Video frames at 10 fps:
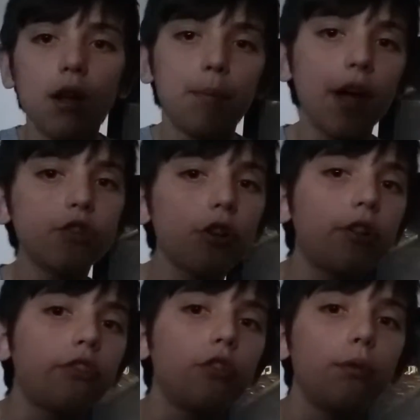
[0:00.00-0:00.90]

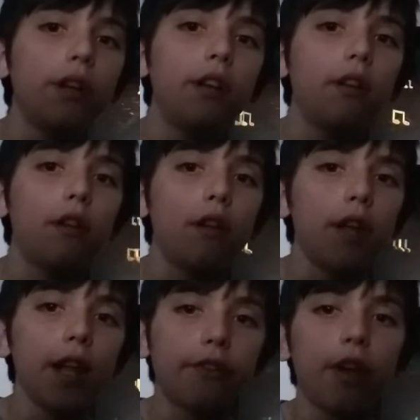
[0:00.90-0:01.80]

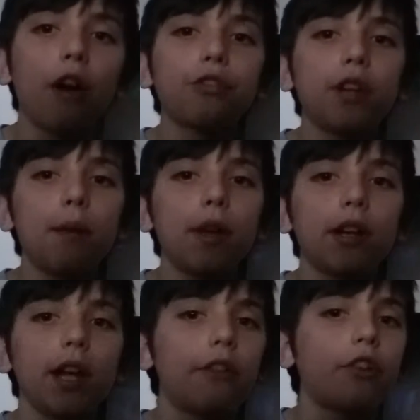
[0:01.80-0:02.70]
Banjo-Kazooie, its health
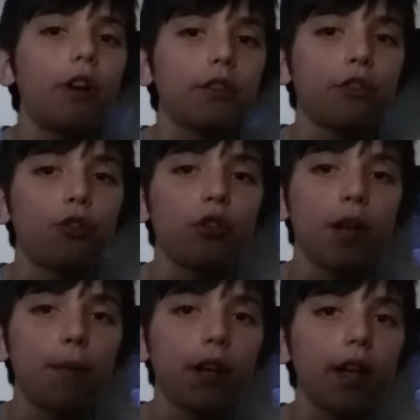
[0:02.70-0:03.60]
gimmick, its collectathon
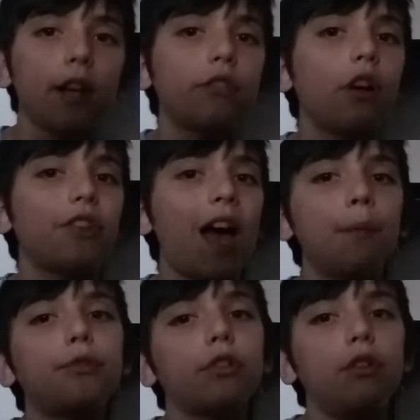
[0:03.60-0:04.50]
gimmick, it does
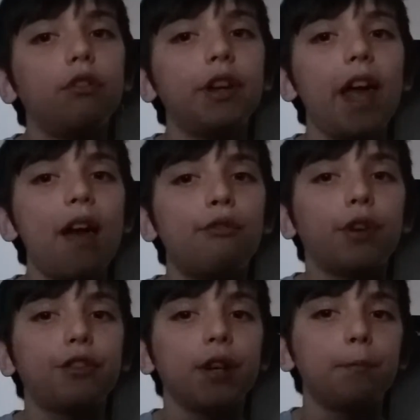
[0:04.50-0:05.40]
absolutely
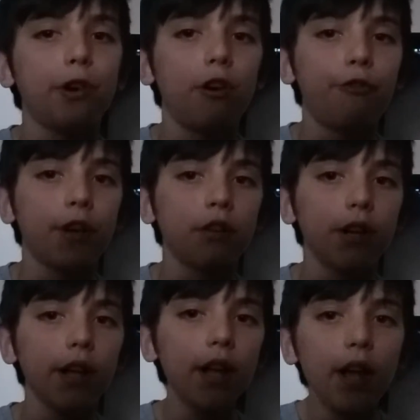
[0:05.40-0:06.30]
everything
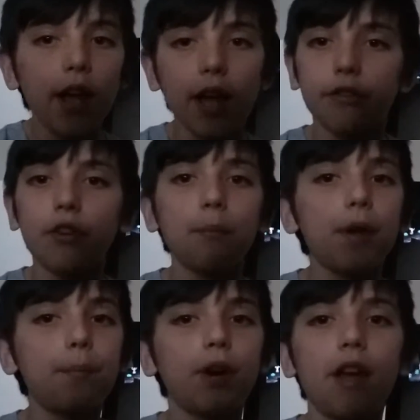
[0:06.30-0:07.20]
perfectly. And some
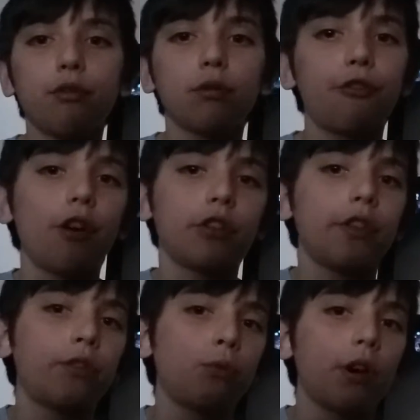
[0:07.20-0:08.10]
people even refer to
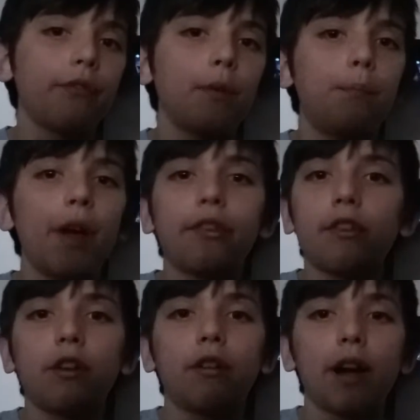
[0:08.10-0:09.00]
this as one of the
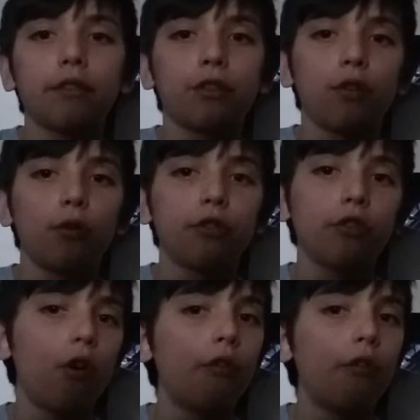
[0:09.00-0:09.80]
best collectathons